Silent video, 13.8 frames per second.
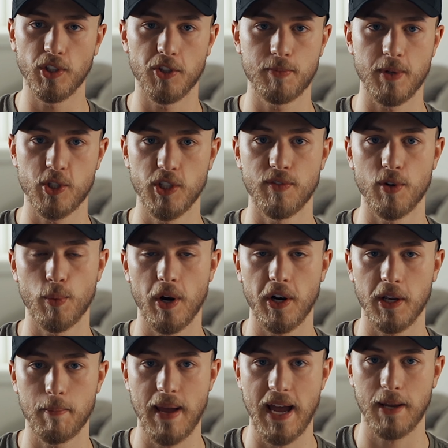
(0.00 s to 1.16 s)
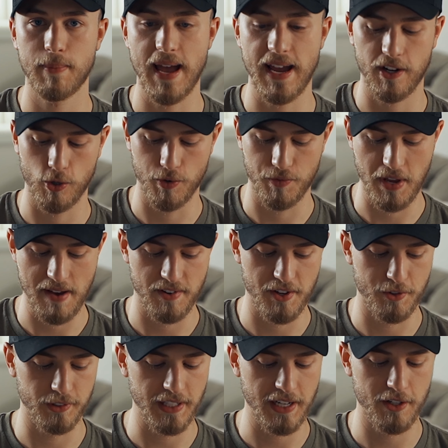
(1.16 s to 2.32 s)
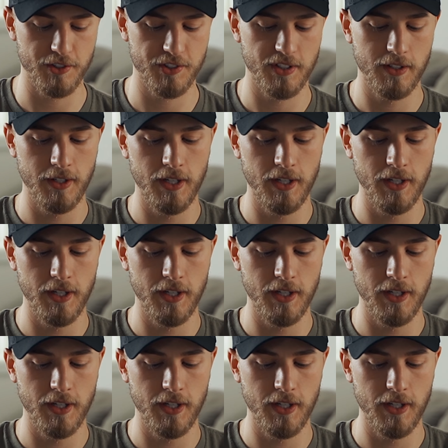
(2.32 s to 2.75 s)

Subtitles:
especially if you're wearing a backpack or if you have other layers.